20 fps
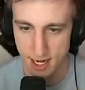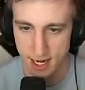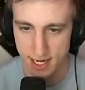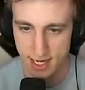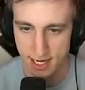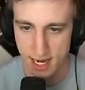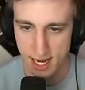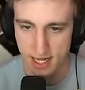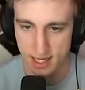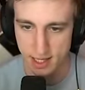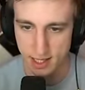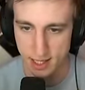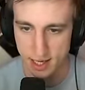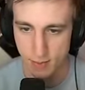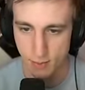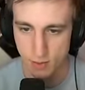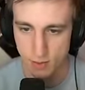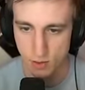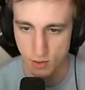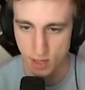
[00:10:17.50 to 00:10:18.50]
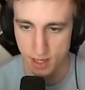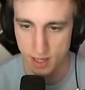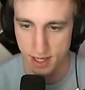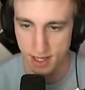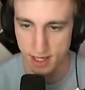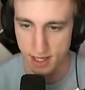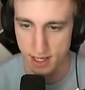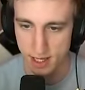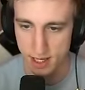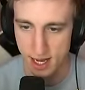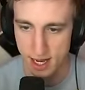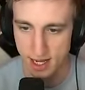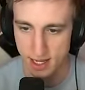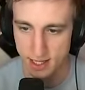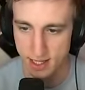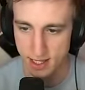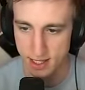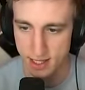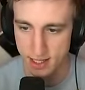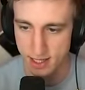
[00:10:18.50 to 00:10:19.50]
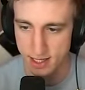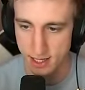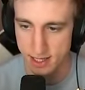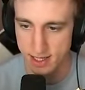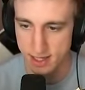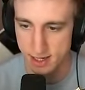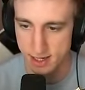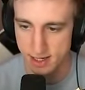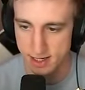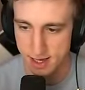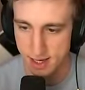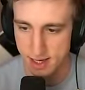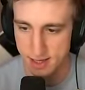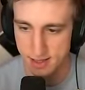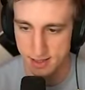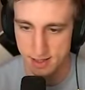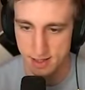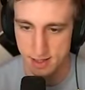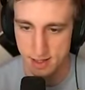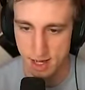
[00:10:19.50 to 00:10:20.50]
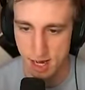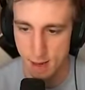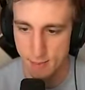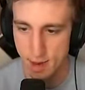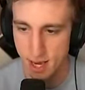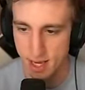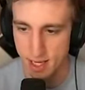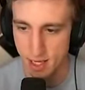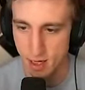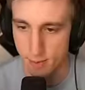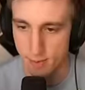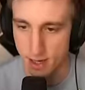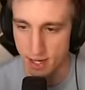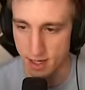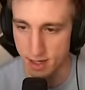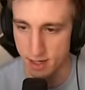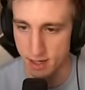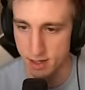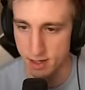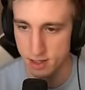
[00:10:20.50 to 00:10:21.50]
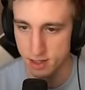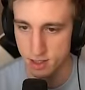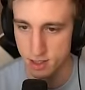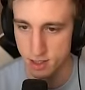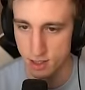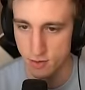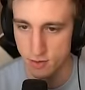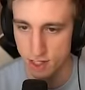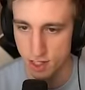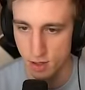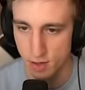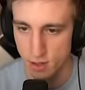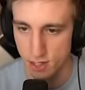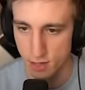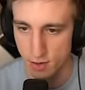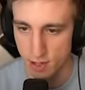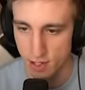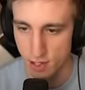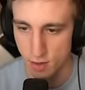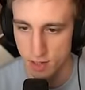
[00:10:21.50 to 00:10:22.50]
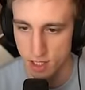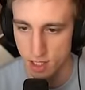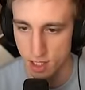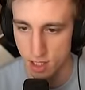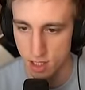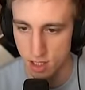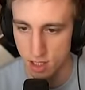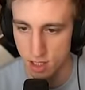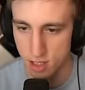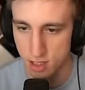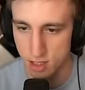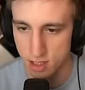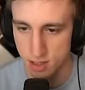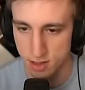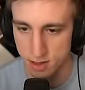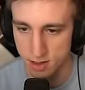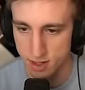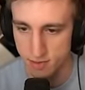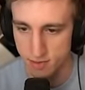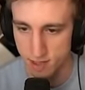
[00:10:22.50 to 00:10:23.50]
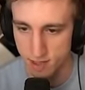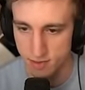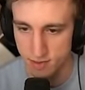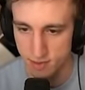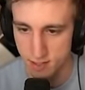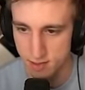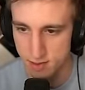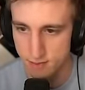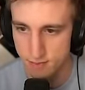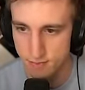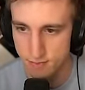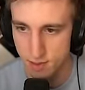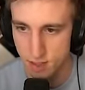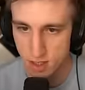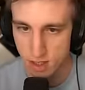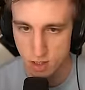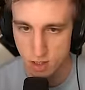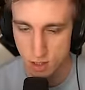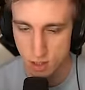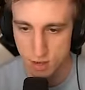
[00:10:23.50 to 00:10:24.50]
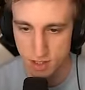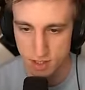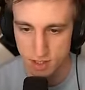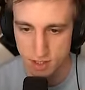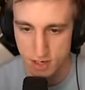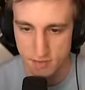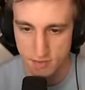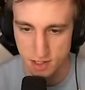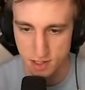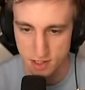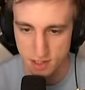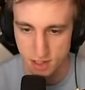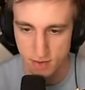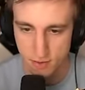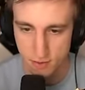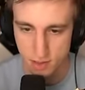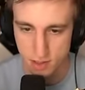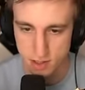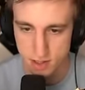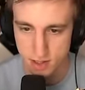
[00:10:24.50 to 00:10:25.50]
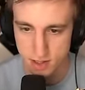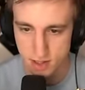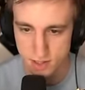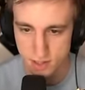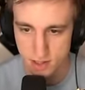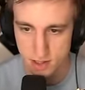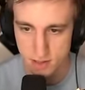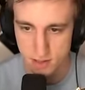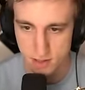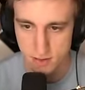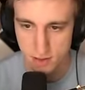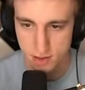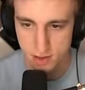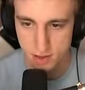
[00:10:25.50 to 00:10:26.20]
I can land with you on that kid. I can. Nice. I'm back here. Going. No. Leave it. You get the stuff on this level.